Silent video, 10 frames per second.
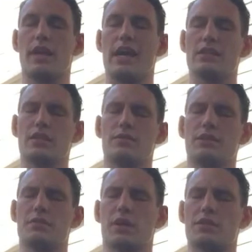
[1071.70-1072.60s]
Exhale
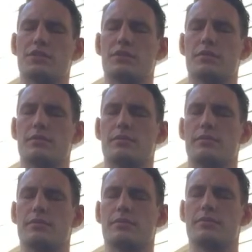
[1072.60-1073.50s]
when you want to.
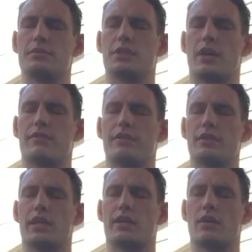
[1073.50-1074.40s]

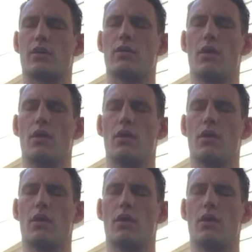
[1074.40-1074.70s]
Soften, let go.